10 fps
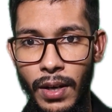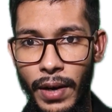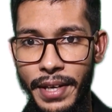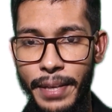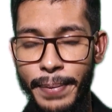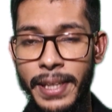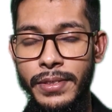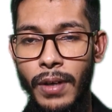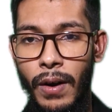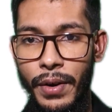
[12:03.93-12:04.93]
Okay,
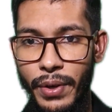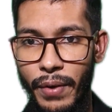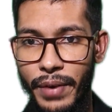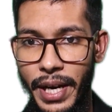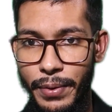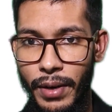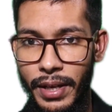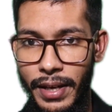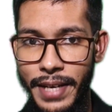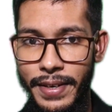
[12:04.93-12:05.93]
depends on your
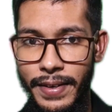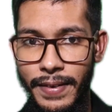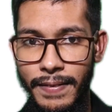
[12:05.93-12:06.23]
network, right?